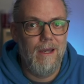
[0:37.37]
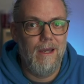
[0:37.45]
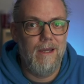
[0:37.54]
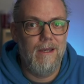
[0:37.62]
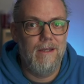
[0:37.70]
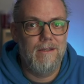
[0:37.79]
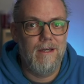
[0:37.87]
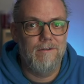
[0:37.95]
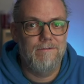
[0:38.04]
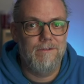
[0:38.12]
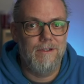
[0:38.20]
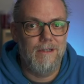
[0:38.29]
And I
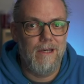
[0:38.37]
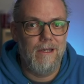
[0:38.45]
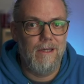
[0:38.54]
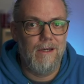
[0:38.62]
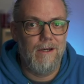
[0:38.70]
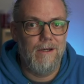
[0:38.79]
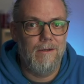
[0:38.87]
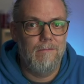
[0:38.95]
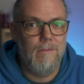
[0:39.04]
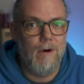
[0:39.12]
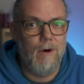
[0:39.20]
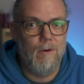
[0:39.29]
feel like
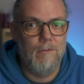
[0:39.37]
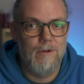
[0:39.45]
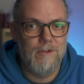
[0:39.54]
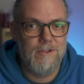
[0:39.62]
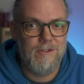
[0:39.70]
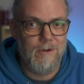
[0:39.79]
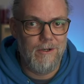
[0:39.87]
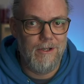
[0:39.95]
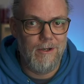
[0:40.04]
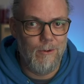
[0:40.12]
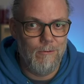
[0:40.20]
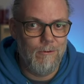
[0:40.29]
I'm almost
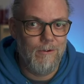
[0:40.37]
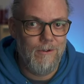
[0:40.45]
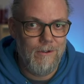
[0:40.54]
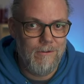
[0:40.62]
starting over